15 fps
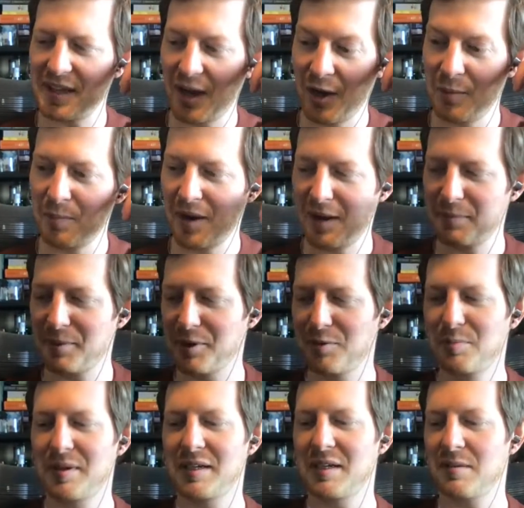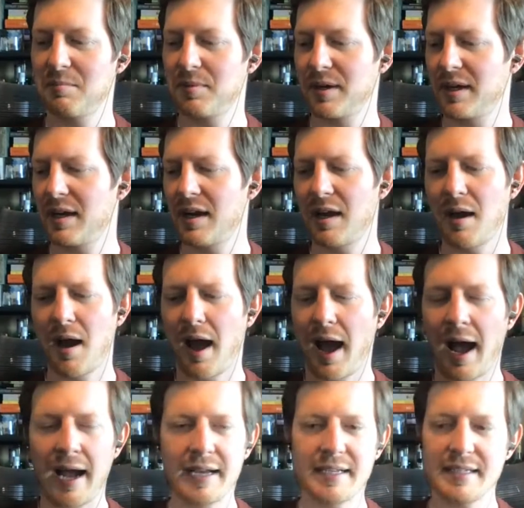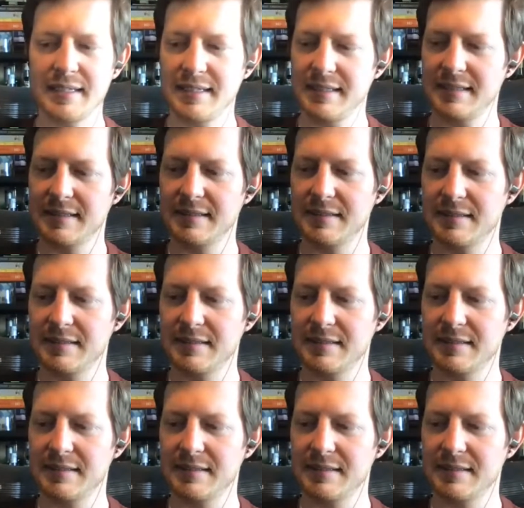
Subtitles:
unpopular opinion, but I